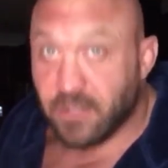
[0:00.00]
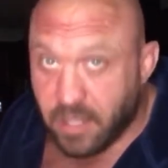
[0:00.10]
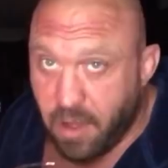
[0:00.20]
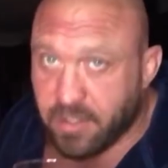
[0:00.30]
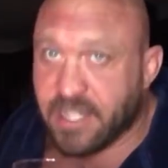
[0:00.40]

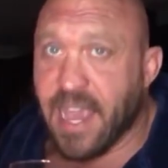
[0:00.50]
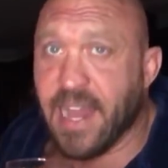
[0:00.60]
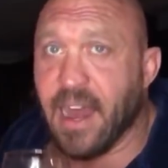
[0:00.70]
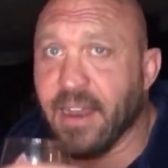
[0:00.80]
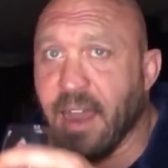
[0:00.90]
don't say
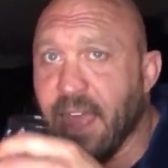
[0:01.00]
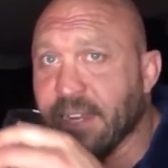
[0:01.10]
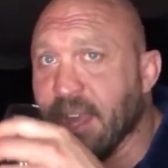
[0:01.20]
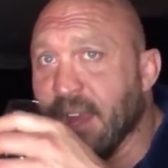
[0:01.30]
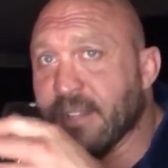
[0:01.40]
it
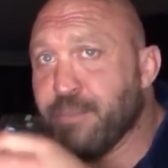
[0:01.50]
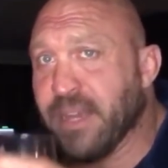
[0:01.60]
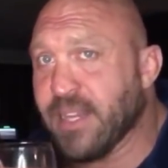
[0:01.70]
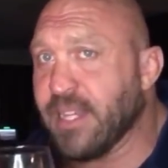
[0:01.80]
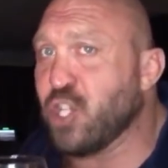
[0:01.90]
online, guys,
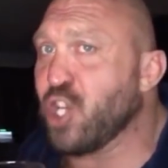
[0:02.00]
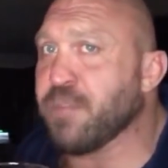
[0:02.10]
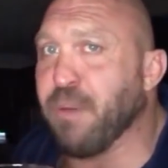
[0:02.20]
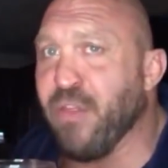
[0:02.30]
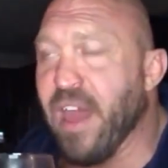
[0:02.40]
because it's
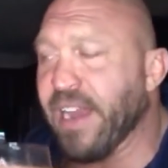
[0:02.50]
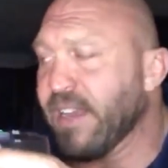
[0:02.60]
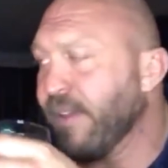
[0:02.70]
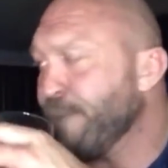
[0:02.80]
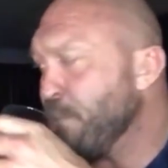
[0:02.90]
just
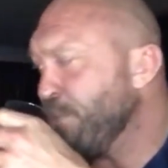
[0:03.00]
pathetic.